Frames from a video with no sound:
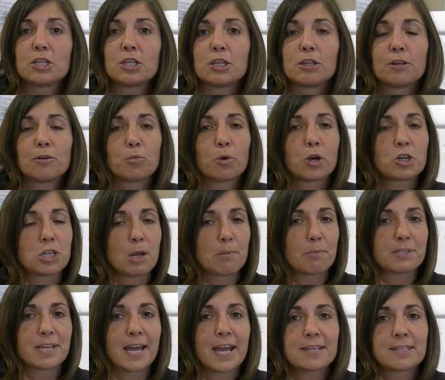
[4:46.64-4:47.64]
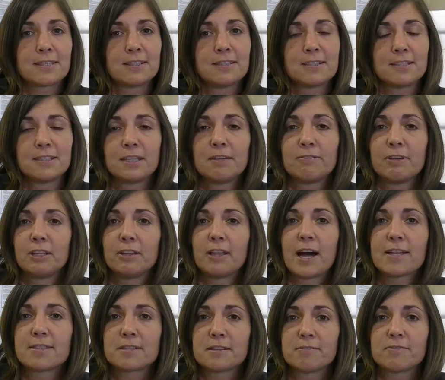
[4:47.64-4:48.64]
The workshop was excellent in giving
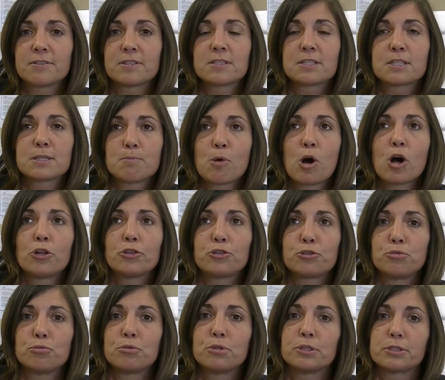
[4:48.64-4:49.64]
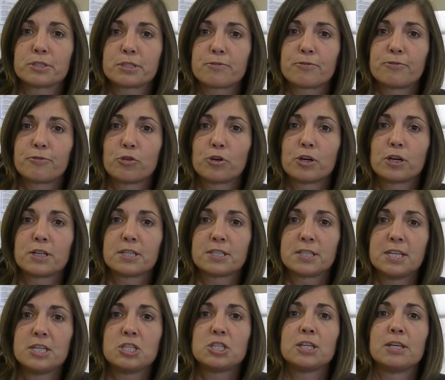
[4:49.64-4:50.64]
lots of small tools for
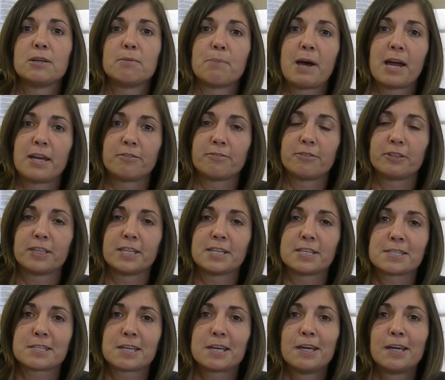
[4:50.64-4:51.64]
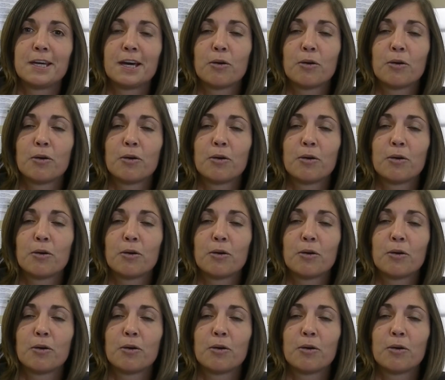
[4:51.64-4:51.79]
teaching mindfulness.